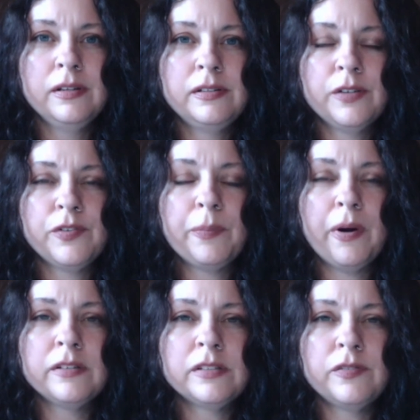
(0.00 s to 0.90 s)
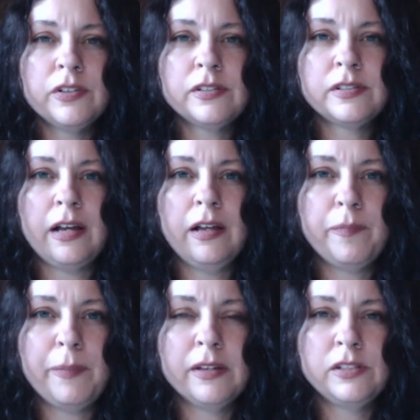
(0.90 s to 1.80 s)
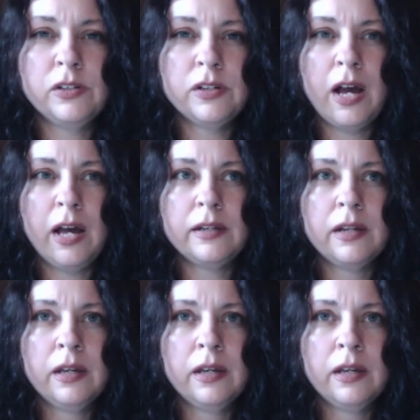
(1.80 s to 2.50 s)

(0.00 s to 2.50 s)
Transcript: different parts of yourself, because you're not